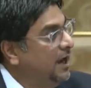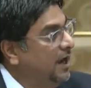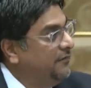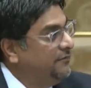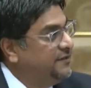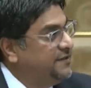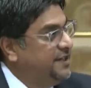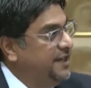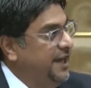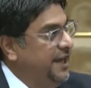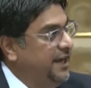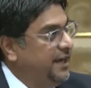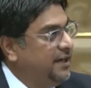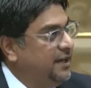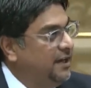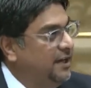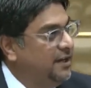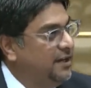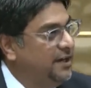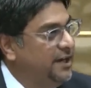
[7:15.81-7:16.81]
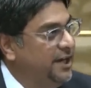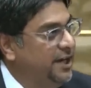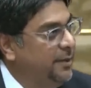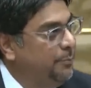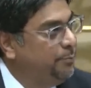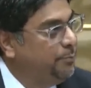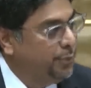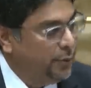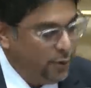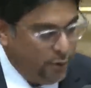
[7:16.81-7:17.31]
have taken
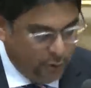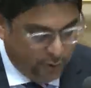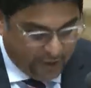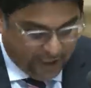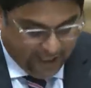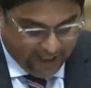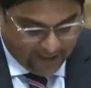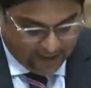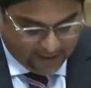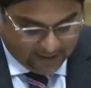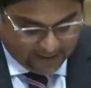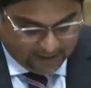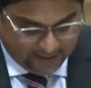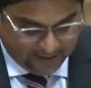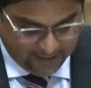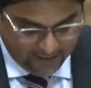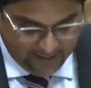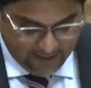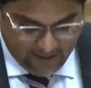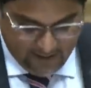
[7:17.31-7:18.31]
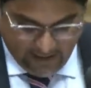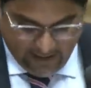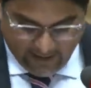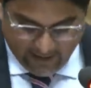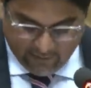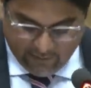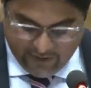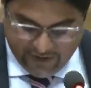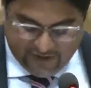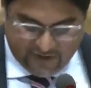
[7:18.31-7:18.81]
a prudent
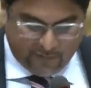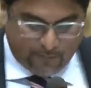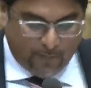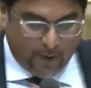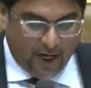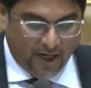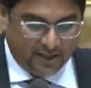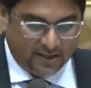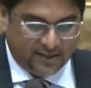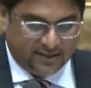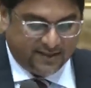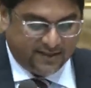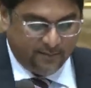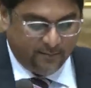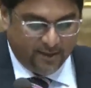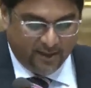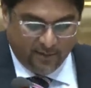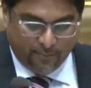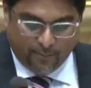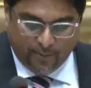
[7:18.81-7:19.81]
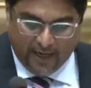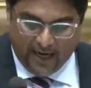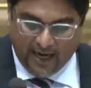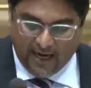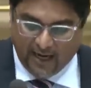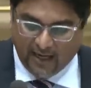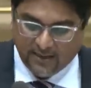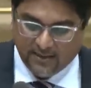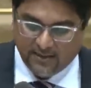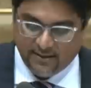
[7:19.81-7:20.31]
and responsible
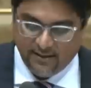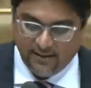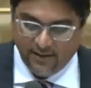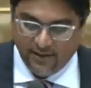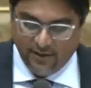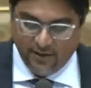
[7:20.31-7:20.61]
part